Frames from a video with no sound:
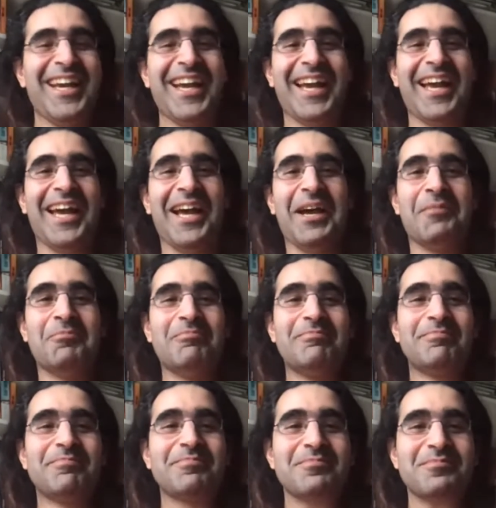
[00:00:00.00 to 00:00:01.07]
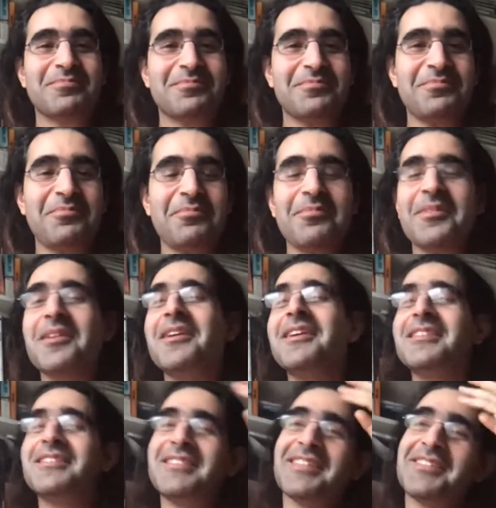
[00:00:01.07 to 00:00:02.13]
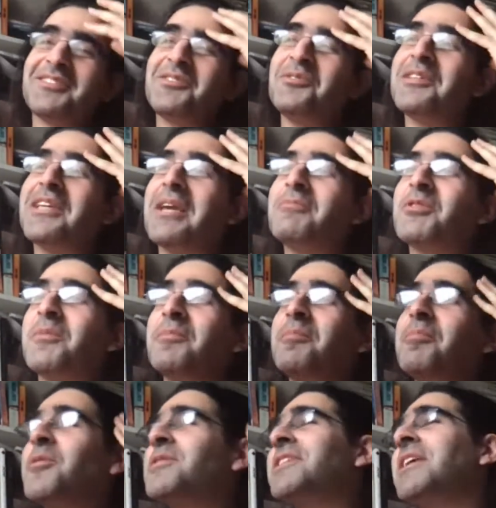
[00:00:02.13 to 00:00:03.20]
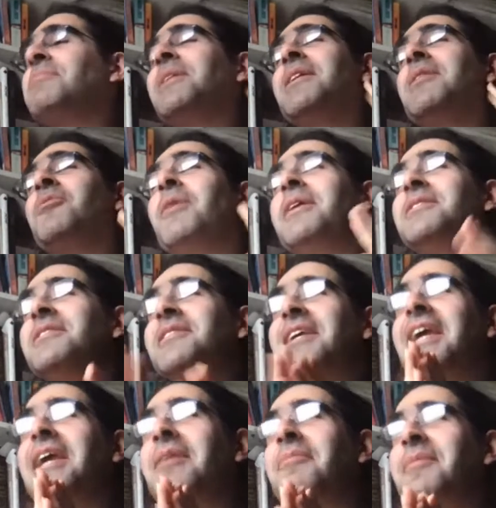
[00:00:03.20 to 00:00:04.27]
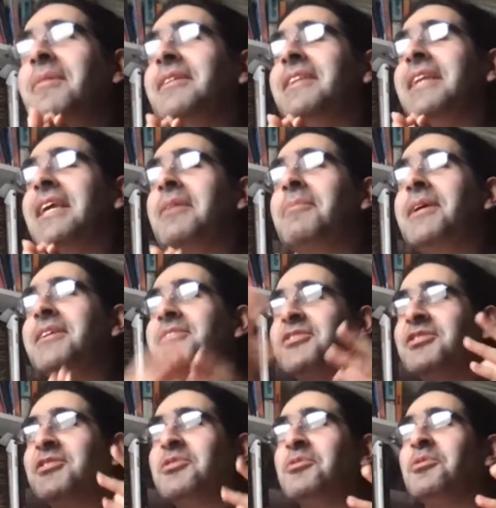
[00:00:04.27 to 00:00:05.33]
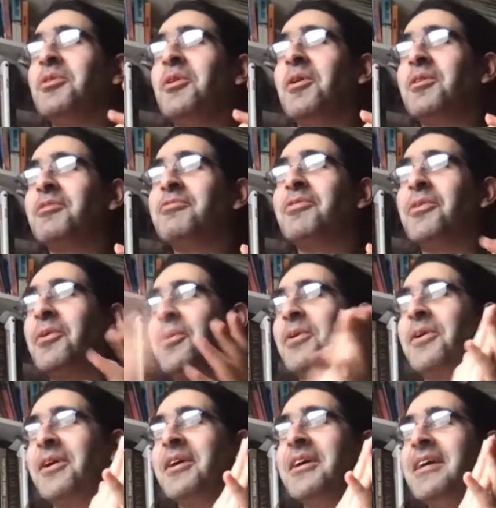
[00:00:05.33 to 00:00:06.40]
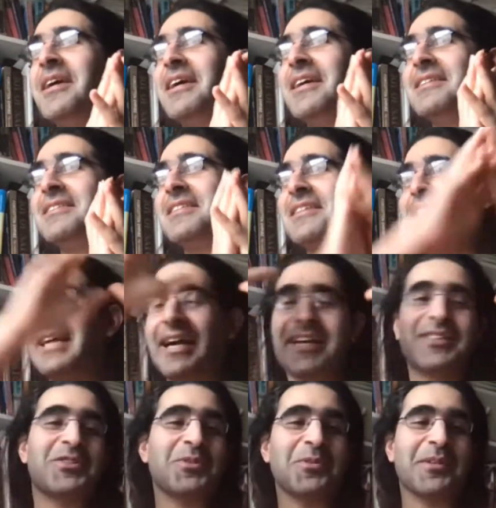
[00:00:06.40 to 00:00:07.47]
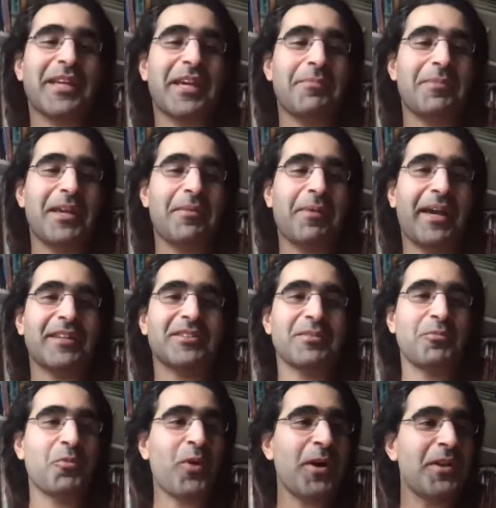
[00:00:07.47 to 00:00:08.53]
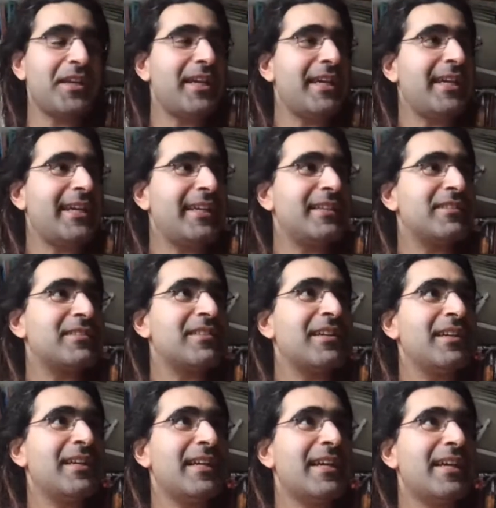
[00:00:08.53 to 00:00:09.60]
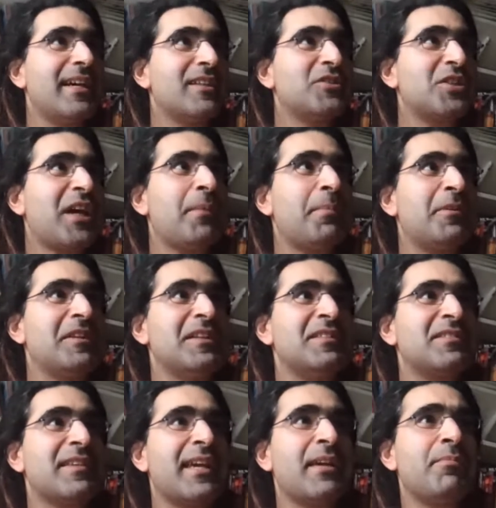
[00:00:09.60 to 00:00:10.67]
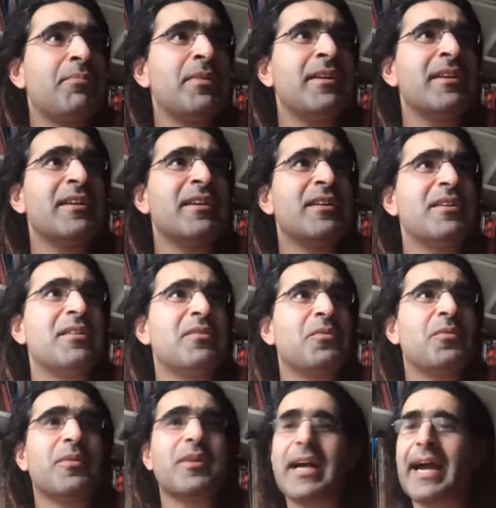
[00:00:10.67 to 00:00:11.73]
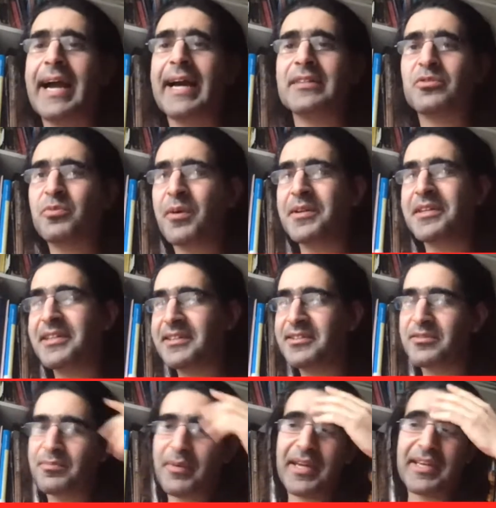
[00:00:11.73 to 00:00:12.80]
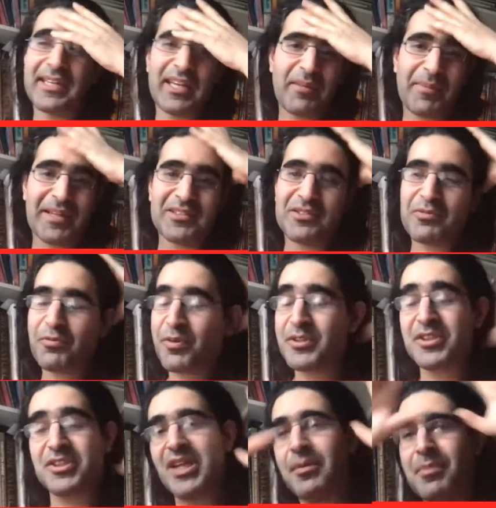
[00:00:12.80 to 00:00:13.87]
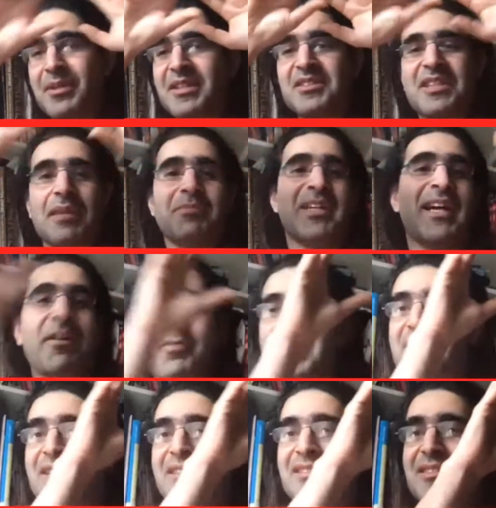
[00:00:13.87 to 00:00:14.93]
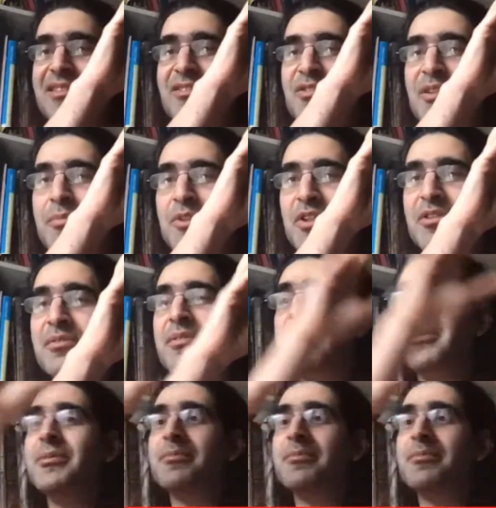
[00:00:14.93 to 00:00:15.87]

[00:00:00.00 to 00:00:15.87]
There's two games on Board Game Geek where the game name is too long for the actual game name item. One is a Japanese game, and one is my game. And for the Japanese game, they have it in the description.